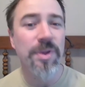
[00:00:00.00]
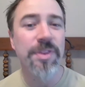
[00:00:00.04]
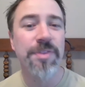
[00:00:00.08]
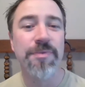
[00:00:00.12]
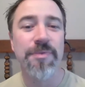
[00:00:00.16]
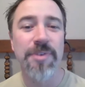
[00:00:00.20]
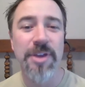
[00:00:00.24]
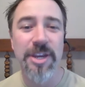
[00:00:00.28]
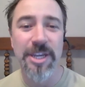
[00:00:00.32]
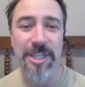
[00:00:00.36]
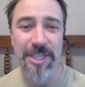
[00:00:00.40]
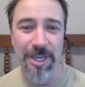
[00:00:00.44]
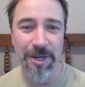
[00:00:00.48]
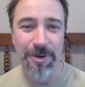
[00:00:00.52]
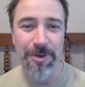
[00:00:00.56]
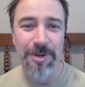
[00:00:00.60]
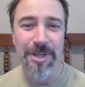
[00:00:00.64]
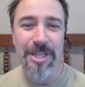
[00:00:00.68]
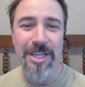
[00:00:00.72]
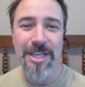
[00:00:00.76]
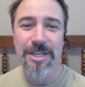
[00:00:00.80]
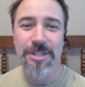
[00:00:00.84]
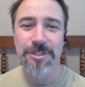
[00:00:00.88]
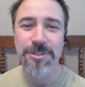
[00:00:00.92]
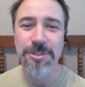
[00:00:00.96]
with video.
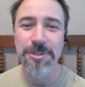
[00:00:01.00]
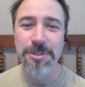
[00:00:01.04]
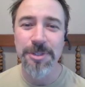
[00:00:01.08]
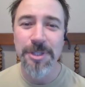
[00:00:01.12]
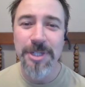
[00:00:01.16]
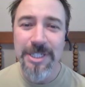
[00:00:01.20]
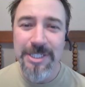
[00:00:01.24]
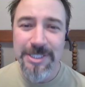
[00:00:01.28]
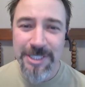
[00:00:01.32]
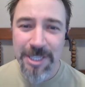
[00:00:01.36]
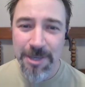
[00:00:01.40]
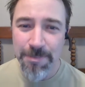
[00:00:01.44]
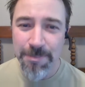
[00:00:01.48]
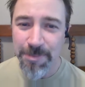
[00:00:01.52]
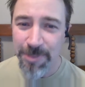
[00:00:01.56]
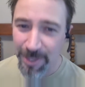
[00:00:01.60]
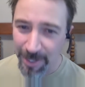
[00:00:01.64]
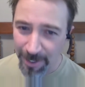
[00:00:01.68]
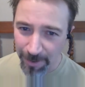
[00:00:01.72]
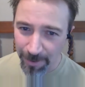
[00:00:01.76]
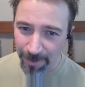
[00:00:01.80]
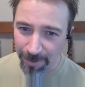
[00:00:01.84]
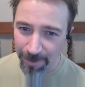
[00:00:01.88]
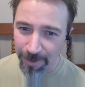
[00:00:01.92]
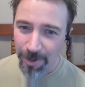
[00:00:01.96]
So look us up
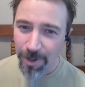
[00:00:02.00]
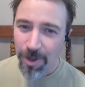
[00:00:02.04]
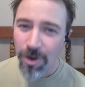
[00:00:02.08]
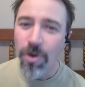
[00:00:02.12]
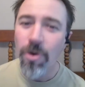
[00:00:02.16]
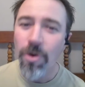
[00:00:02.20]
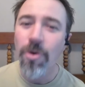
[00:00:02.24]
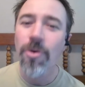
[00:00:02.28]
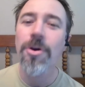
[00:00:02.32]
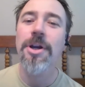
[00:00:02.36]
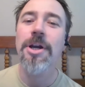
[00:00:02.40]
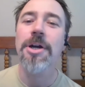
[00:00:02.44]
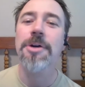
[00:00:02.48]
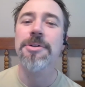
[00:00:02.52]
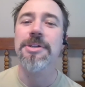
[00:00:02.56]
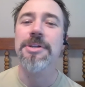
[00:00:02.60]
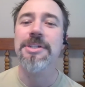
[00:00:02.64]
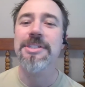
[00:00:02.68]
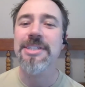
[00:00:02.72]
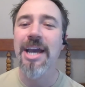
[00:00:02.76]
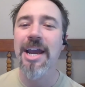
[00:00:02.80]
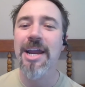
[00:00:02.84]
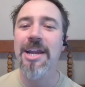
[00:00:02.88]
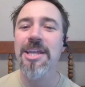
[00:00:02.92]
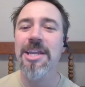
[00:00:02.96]
there or go to
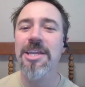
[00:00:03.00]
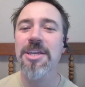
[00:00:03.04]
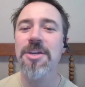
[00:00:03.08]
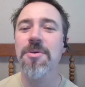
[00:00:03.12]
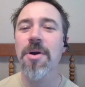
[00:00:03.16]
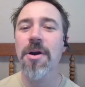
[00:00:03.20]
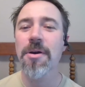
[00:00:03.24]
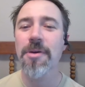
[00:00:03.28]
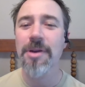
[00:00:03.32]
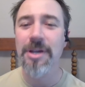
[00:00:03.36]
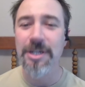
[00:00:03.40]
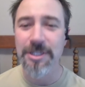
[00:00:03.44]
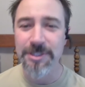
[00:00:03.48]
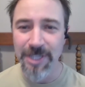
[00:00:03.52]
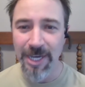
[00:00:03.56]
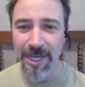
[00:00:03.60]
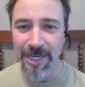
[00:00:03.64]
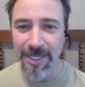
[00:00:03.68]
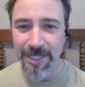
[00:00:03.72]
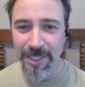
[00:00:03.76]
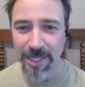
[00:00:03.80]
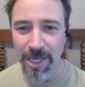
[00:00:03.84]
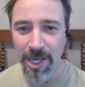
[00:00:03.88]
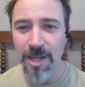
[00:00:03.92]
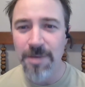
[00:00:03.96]

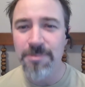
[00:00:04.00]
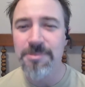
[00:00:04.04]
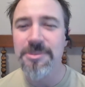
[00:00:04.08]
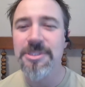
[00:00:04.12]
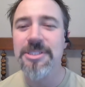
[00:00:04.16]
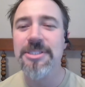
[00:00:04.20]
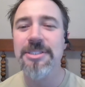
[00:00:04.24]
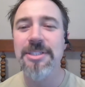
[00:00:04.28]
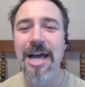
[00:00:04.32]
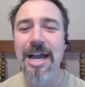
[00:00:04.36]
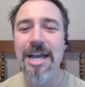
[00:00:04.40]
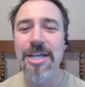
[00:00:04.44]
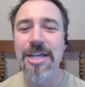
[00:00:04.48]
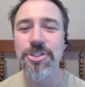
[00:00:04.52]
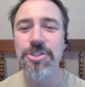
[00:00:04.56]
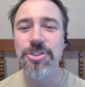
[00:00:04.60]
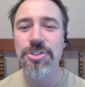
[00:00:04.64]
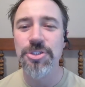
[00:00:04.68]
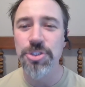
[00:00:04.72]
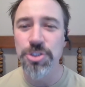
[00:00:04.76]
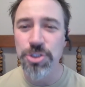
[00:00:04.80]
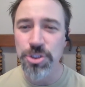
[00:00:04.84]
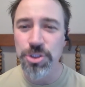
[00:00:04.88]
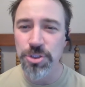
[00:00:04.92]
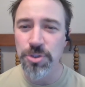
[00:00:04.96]

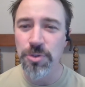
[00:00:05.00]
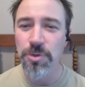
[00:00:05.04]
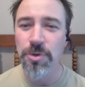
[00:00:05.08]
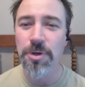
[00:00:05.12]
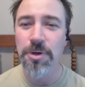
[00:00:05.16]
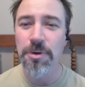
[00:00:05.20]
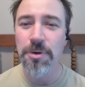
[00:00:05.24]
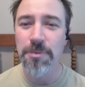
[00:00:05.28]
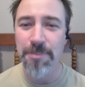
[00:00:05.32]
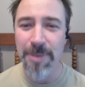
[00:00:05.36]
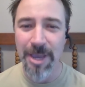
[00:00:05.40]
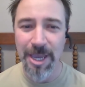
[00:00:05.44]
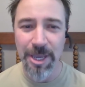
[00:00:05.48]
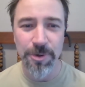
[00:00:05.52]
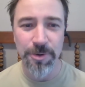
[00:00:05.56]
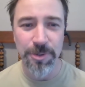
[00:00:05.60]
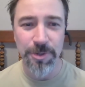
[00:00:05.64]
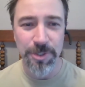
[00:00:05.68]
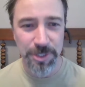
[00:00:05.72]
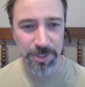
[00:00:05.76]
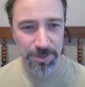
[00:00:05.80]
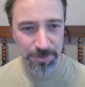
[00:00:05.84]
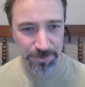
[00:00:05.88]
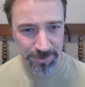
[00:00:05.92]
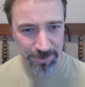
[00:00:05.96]
tinyurl.com/Shore Manor
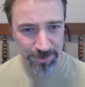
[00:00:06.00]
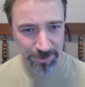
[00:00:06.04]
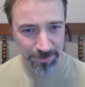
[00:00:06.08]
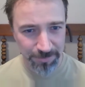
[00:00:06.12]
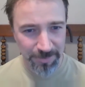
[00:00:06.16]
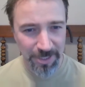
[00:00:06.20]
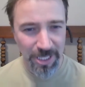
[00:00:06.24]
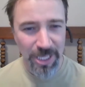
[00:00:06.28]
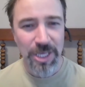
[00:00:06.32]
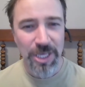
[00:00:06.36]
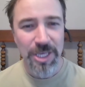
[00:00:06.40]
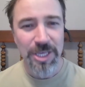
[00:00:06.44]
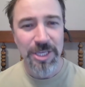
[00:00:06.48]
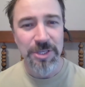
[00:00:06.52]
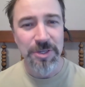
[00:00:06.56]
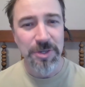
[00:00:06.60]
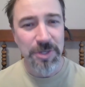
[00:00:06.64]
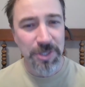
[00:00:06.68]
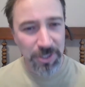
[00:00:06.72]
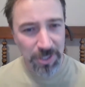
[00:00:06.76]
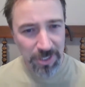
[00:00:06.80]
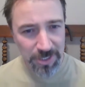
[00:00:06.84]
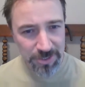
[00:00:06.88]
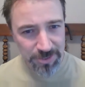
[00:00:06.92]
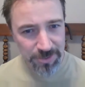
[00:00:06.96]
YouTube. You
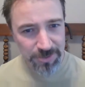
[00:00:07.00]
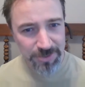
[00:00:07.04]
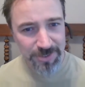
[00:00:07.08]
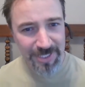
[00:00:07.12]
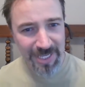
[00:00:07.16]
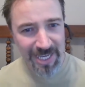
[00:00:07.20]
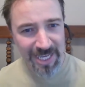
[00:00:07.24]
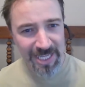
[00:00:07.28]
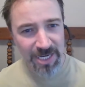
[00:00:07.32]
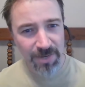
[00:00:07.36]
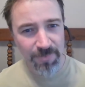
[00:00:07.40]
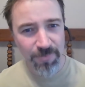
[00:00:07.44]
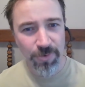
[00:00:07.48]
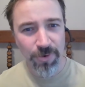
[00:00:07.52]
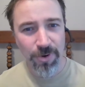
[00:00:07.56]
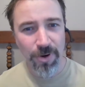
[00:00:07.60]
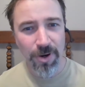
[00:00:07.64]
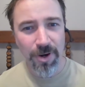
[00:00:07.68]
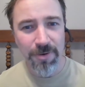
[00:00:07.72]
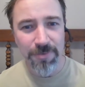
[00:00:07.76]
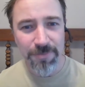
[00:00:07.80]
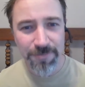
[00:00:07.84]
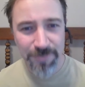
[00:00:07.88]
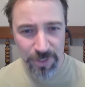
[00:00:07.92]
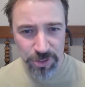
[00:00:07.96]
can also sign up for
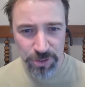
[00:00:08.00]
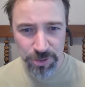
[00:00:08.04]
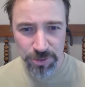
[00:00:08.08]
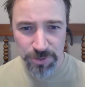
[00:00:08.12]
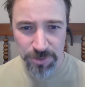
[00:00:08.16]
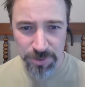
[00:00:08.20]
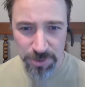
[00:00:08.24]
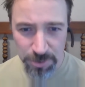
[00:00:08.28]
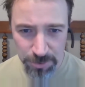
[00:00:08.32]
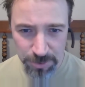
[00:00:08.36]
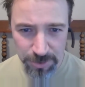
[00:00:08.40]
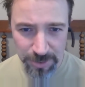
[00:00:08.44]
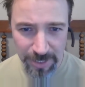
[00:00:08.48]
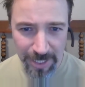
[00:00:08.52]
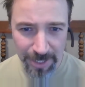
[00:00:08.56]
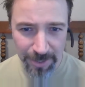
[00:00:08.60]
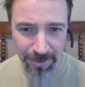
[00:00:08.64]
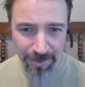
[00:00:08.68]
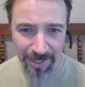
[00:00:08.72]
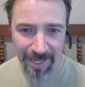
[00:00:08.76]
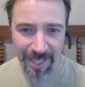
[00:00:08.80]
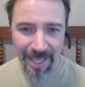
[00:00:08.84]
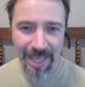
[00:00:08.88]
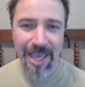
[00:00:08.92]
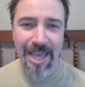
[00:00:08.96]
our official
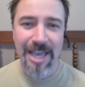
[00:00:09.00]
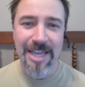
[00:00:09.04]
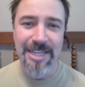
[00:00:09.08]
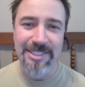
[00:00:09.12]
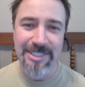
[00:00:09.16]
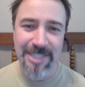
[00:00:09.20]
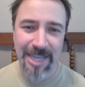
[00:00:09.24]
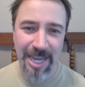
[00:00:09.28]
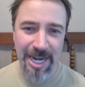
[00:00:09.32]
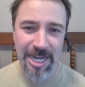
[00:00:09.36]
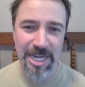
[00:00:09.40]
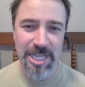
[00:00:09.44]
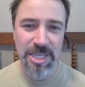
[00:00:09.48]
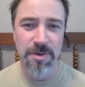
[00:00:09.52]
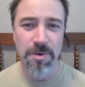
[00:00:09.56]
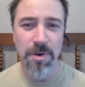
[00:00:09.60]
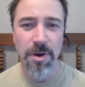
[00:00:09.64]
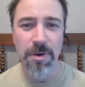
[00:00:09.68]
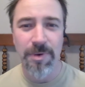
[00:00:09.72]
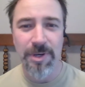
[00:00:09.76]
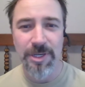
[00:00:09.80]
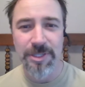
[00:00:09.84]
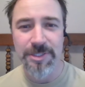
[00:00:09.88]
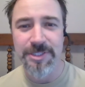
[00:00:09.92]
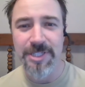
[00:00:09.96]
newsletter at
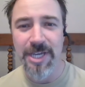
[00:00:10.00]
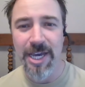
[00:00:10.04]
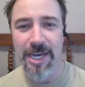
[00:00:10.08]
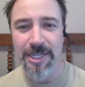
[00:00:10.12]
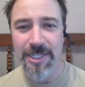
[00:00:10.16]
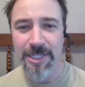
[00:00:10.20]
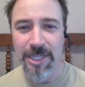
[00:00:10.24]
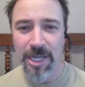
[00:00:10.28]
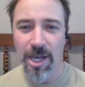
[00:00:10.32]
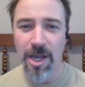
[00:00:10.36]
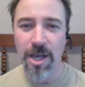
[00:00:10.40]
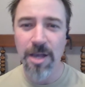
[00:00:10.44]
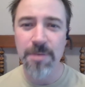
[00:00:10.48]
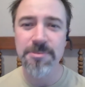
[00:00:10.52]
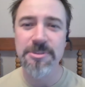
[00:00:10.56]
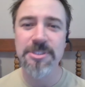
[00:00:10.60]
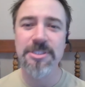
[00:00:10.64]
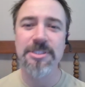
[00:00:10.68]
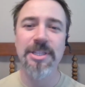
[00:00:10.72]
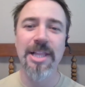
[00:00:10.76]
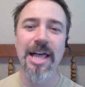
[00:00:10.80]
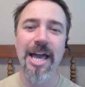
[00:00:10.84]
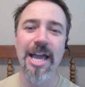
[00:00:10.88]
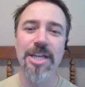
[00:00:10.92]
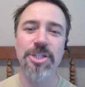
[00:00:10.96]

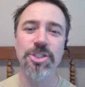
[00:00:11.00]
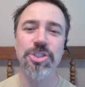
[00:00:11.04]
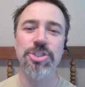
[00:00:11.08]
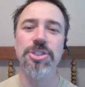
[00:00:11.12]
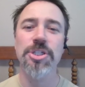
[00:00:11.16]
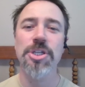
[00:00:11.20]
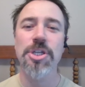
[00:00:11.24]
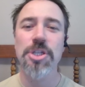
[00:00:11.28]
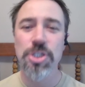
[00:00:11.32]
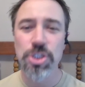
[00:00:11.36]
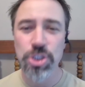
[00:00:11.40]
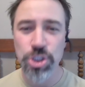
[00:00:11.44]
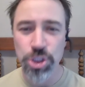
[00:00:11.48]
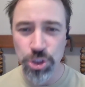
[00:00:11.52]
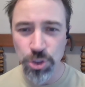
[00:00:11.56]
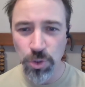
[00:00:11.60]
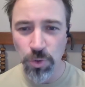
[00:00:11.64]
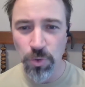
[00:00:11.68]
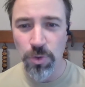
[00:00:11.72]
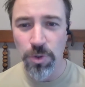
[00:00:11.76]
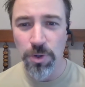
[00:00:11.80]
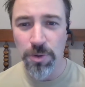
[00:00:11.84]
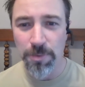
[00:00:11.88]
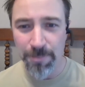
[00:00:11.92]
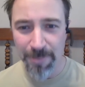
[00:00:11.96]

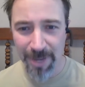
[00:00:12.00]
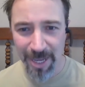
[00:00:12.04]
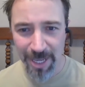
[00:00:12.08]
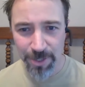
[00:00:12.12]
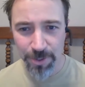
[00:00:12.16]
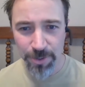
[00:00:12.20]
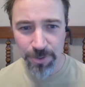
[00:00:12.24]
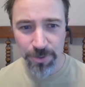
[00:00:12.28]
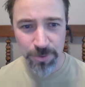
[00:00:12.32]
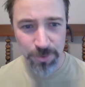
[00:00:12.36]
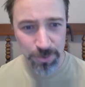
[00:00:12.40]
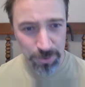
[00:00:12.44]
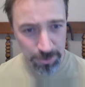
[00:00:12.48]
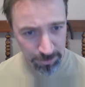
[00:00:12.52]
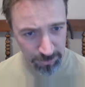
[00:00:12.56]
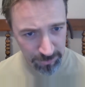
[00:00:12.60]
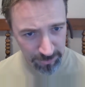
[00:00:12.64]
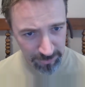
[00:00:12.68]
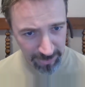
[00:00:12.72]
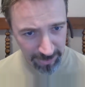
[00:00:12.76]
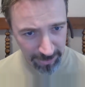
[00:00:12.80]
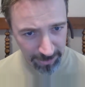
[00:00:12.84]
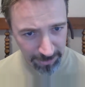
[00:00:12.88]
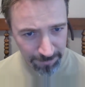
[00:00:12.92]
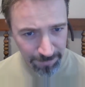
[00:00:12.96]
tinyurl.com/Shore Manor
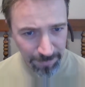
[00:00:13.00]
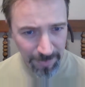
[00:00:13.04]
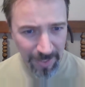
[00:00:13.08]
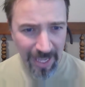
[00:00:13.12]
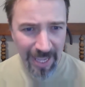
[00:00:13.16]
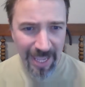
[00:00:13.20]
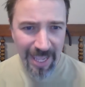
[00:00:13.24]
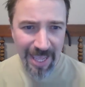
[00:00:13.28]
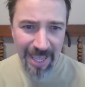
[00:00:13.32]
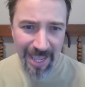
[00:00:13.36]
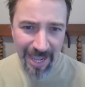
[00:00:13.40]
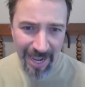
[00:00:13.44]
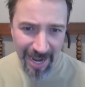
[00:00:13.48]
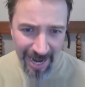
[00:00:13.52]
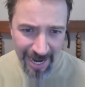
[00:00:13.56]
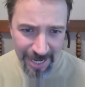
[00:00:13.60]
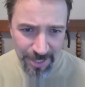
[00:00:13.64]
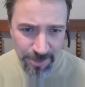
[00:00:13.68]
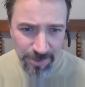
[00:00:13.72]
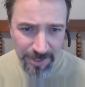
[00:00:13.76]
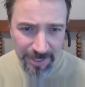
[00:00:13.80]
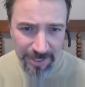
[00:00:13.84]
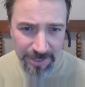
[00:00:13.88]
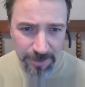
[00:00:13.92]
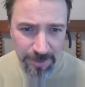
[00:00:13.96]
Newsletter.
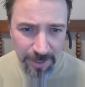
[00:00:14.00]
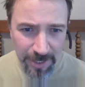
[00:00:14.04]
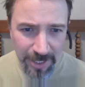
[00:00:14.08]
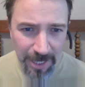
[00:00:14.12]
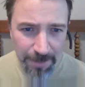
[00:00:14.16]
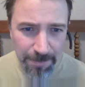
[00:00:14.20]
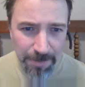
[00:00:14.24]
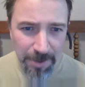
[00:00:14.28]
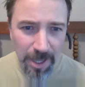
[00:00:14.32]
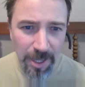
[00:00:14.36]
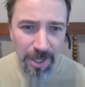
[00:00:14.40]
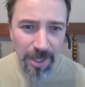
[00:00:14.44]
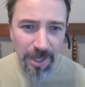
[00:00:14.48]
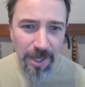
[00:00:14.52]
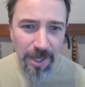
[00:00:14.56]
And you can look up